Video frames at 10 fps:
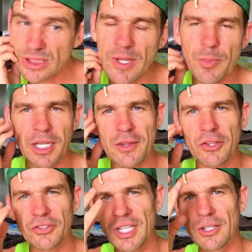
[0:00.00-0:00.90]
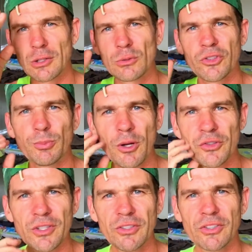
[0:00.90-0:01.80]
they're picking their skin, they got little
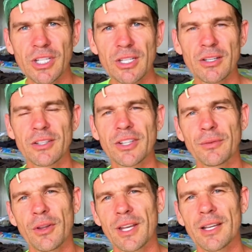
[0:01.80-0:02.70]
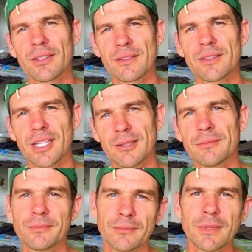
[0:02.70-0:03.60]
spots in their skin and stuff like that, then
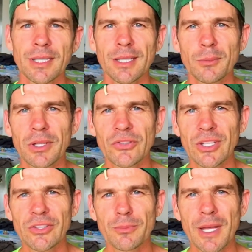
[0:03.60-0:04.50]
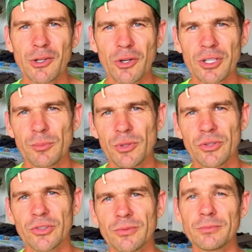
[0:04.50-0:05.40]
you can see some narcotic
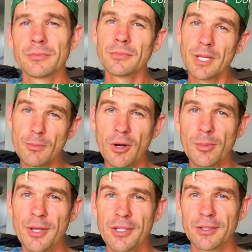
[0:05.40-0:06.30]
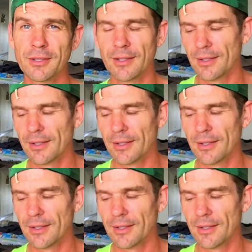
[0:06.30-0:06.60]
abuse, in my opinion.